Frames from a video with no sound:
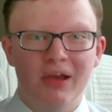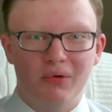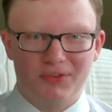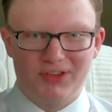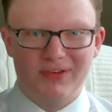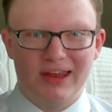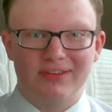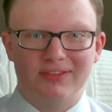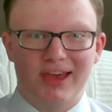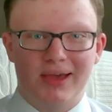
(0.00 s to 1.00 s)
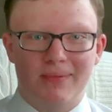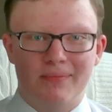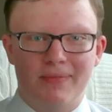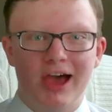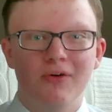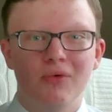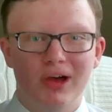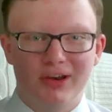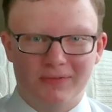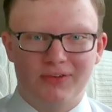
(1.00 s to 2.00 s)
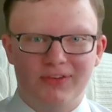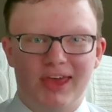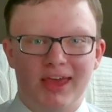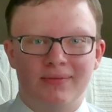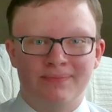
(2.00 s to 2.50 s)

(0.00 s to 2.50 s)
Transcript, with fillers: We'll see you next time. Have a wonderful day.